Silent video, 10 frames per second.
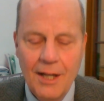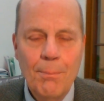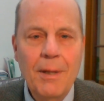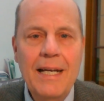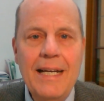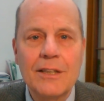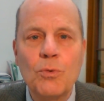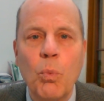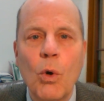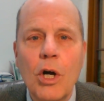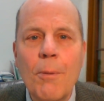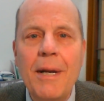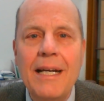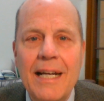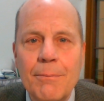but he is
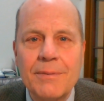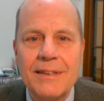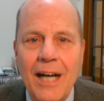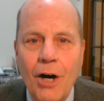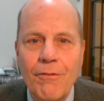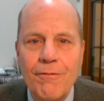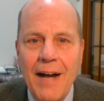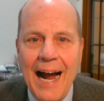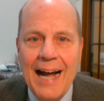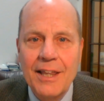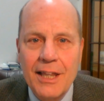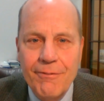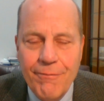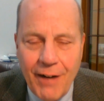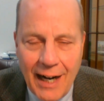warming himself at the
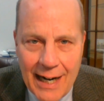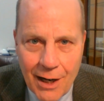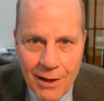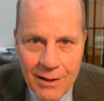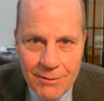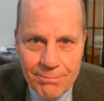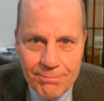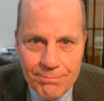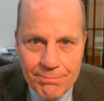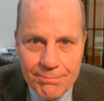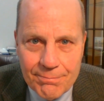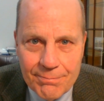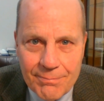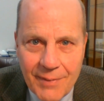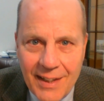fire.
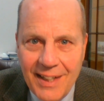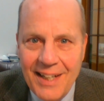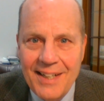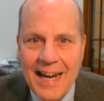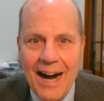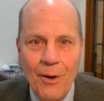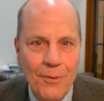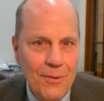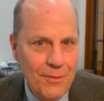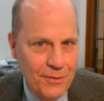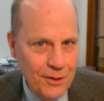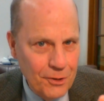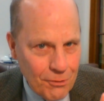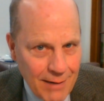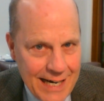Now, the
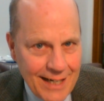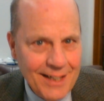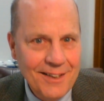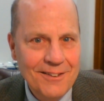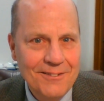Greek